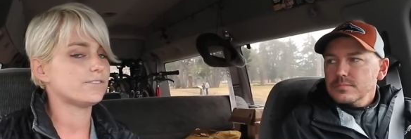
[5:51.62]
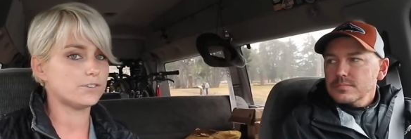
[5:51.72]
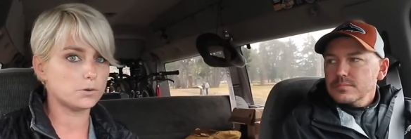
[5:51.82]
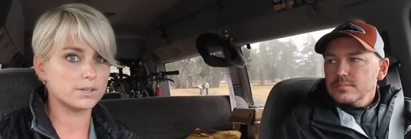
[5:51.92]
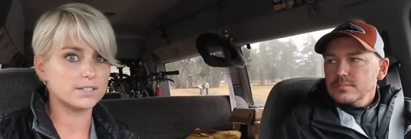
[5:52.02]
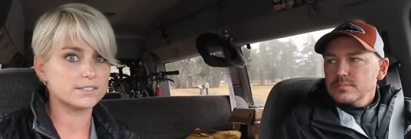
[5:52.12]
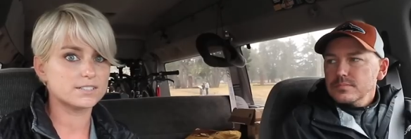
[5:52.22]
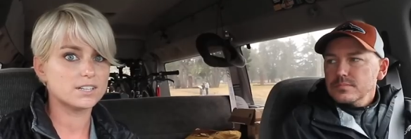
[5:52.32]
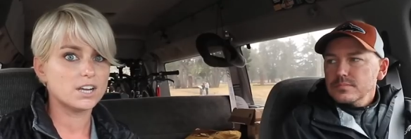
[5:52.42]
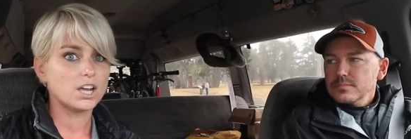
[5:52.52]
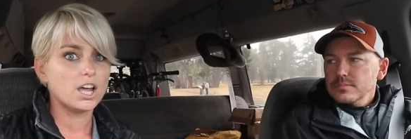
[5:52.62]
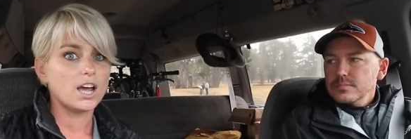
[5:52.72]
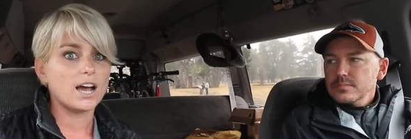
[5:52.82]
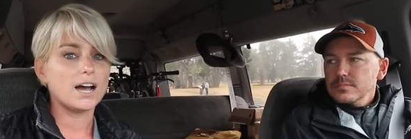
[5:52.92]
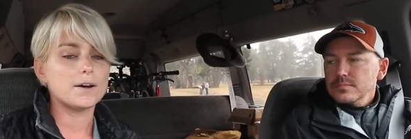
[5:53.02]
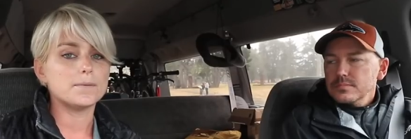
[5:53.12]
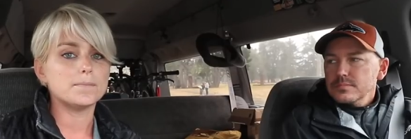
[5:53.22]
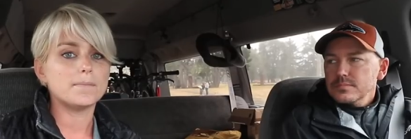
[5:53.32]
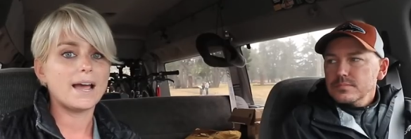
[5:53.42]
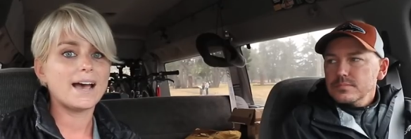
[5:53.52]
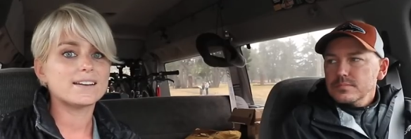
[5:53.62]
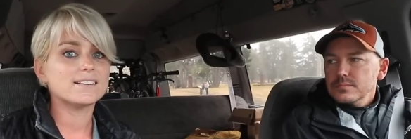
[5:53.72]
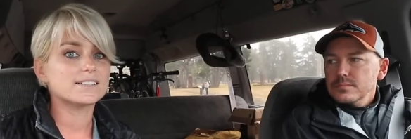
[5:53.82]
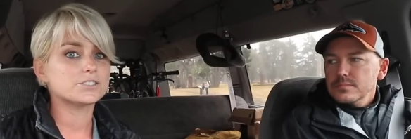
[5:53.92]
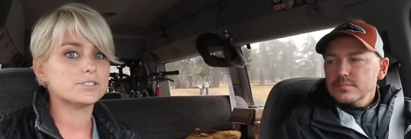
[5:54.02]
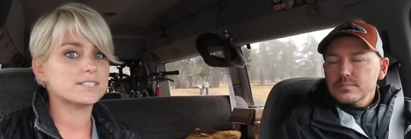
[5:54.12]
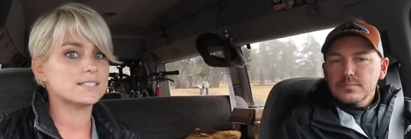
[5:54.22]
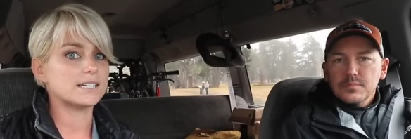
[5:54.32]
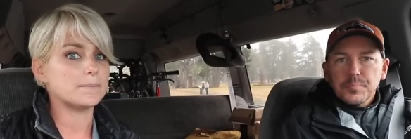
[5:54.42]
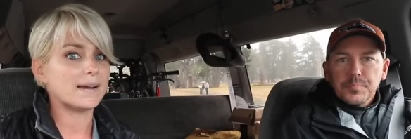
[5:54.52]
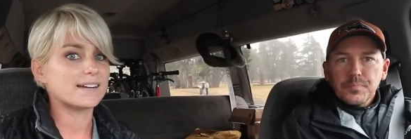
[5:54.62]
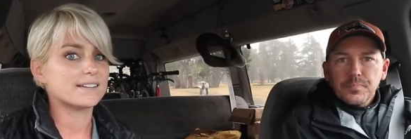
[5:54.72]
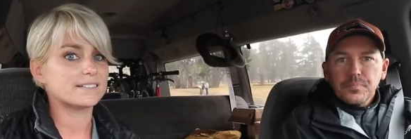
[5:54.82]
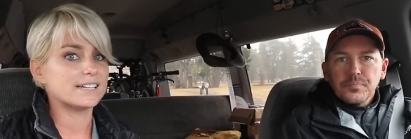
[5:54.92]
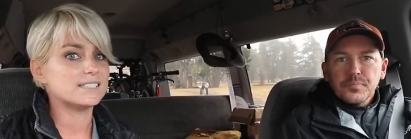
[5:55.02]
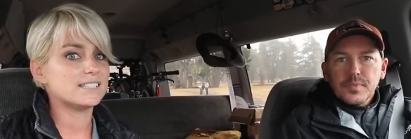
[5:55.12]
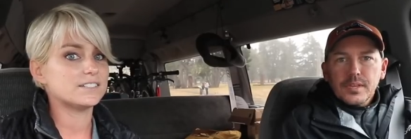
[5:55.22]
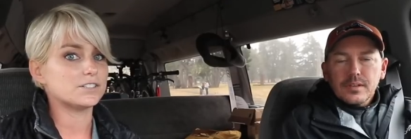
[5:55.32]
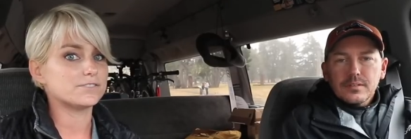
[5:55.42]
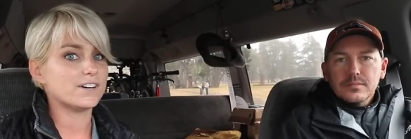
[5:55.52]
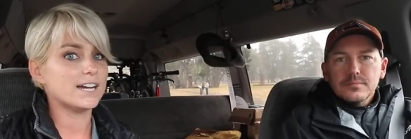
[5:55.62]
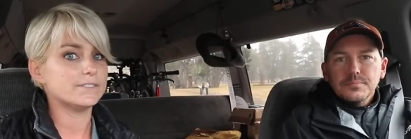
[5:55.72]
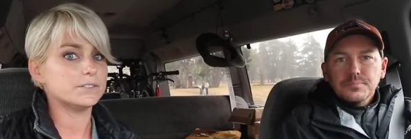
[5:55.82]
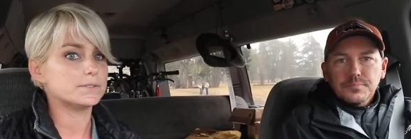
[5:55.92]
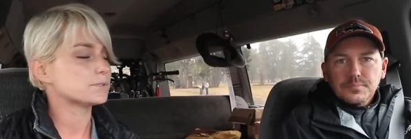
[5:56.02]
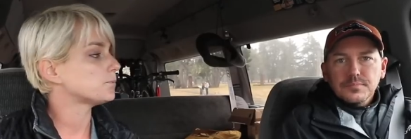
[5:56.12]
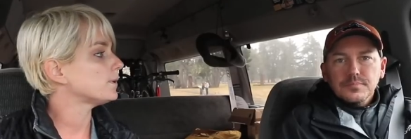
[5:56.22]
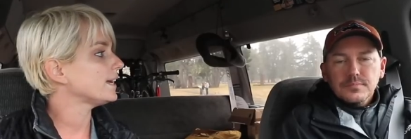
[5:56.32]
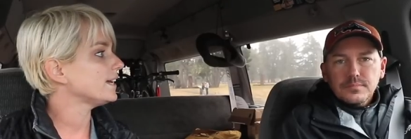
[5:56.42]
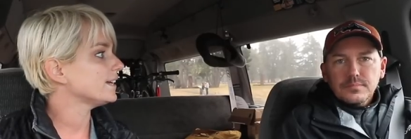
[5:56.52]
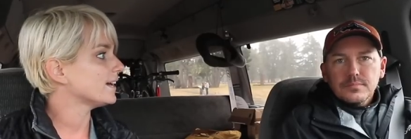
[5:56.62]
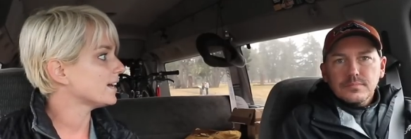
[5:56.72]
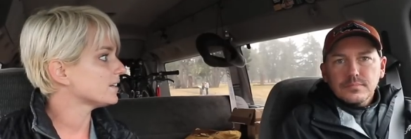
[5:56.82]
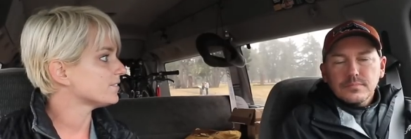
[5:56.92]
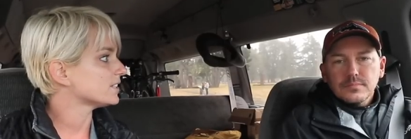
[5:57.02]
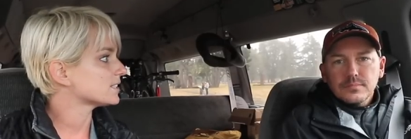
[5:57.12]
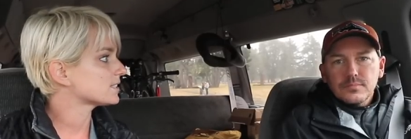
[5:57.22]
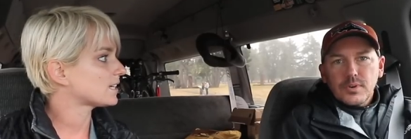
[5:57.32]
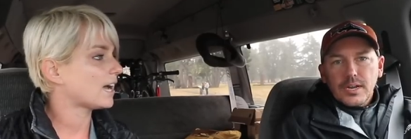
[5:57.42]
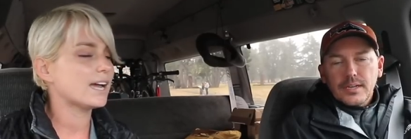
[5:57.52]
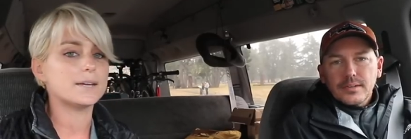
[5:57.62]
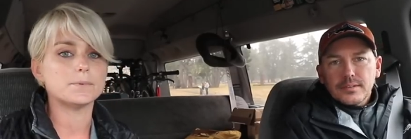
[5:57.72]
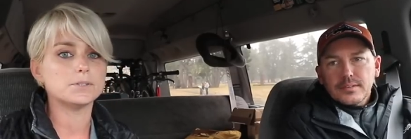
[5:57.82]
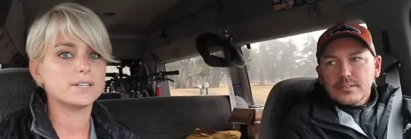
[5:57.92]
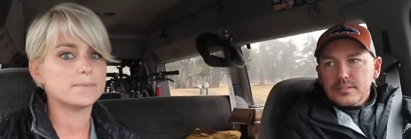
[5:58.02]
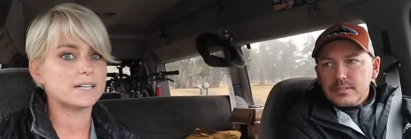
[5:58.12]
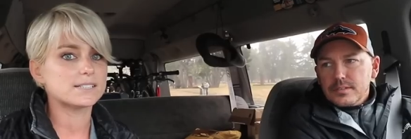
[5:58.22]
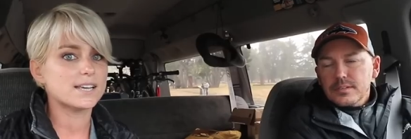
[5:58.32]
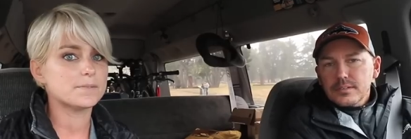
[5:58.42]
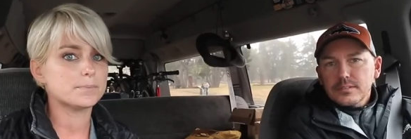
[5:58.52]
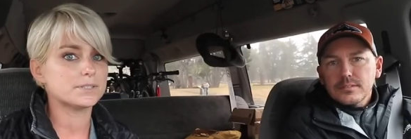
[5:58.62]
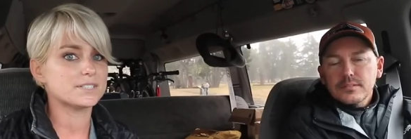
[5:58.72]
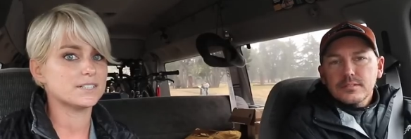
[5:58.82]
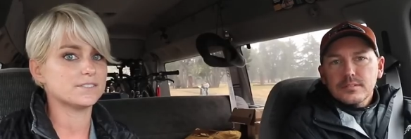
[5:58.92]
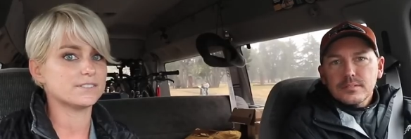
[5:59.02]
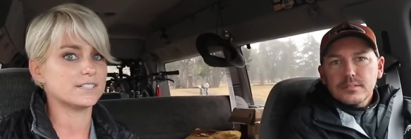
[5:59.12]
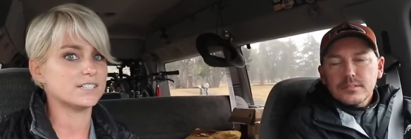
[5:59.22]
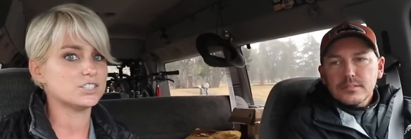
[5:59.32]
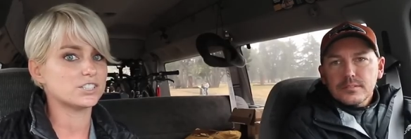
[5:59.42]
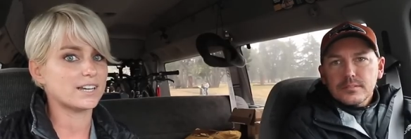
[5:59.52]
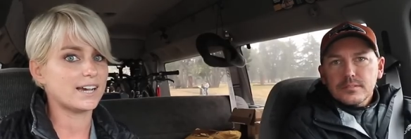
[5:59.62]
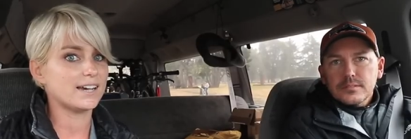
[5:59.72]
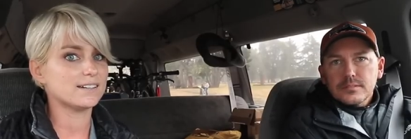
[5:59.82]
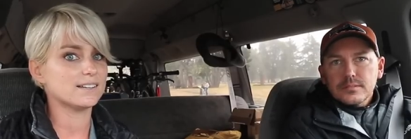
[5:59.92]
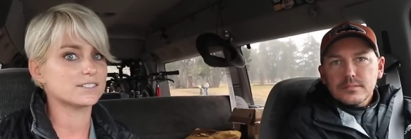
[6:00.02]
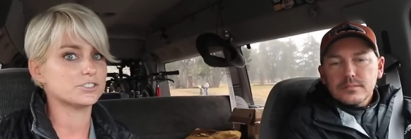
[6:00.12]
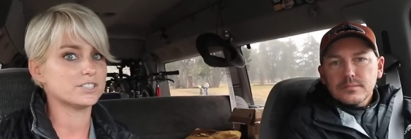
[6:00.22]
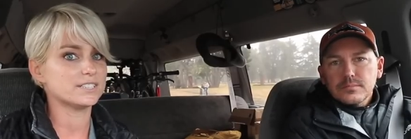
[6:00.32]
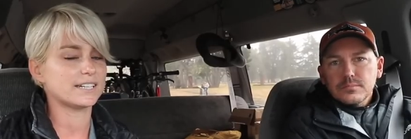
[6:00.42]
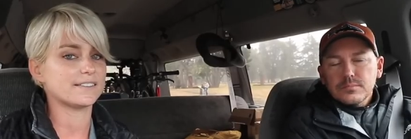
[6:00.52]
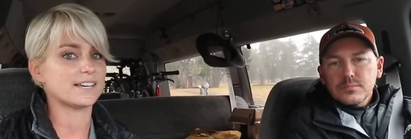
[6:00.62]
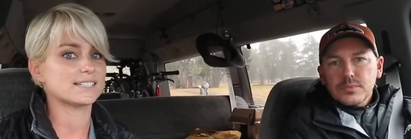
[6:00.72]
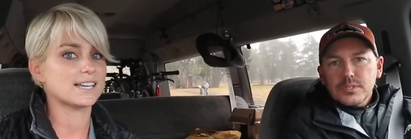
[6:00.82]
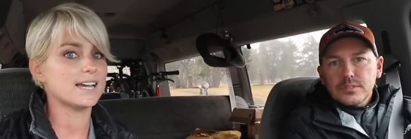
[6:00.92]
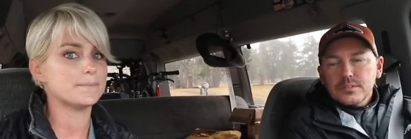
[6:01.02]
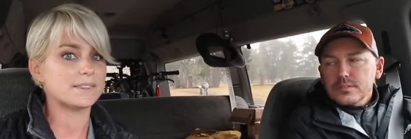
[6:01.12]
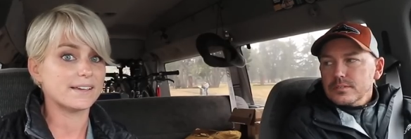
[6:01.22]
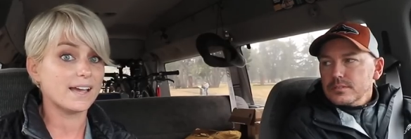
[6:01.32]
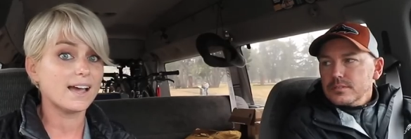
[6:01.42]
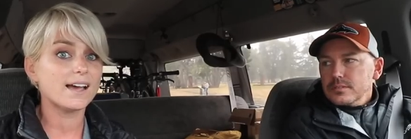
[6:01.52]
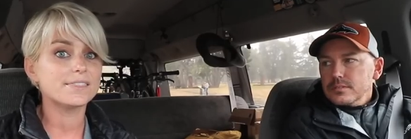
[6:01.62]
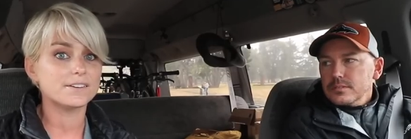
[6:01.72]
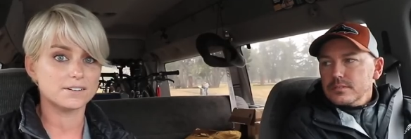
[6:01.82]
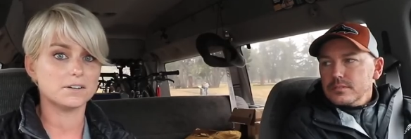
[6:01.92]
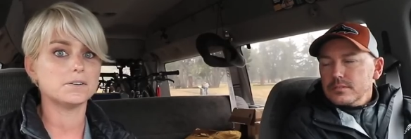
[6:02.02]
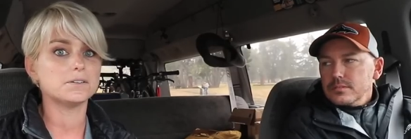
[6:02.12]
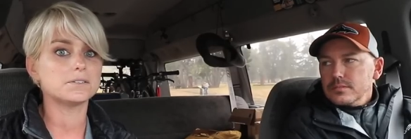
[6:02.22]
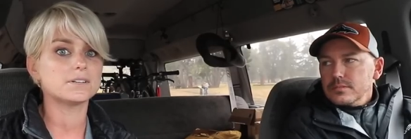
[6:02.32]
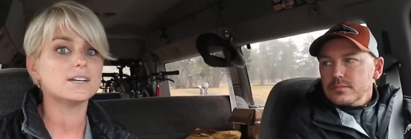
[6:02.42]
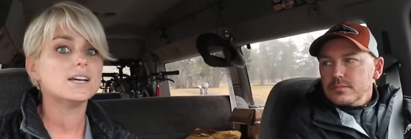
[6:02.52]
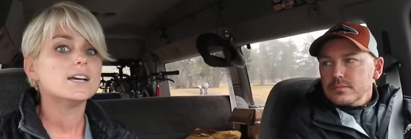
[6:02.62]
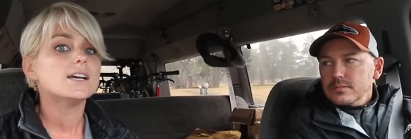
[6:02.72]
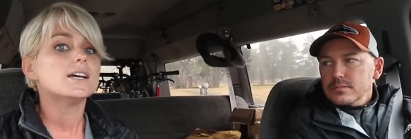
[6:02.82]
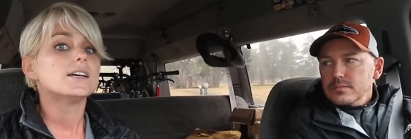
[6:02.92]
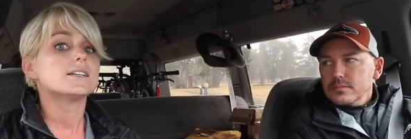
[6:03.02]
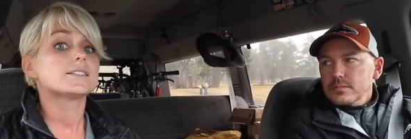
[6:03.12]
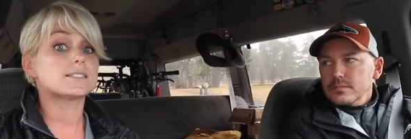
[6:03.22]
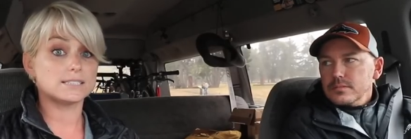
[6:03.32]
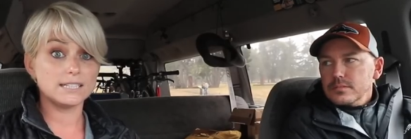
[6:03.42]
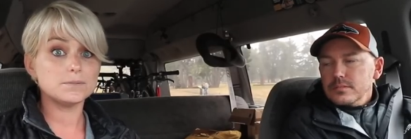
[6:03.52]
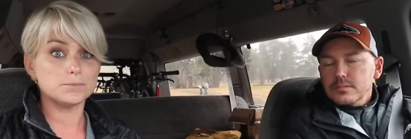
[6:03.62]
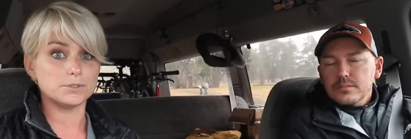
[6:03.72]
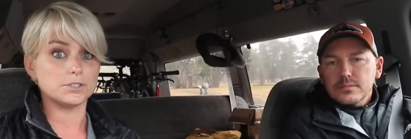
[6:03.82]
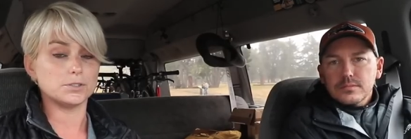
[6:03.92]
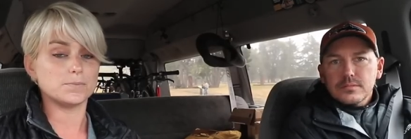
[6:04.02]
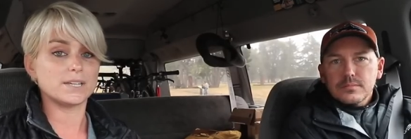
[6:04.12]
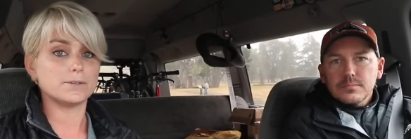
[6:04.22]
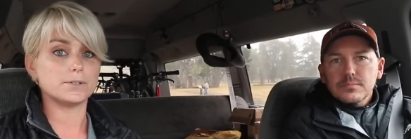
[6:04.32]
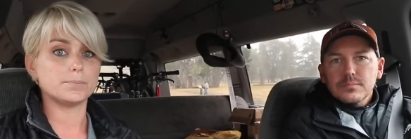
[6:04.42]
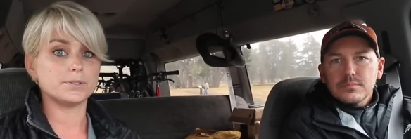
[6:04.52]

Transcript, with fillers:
Speaker 1: fort um, had electricity back in 1905. It was way ahead of its time. Only about 10% of the nation had electricity at that time and they had their own steam room that would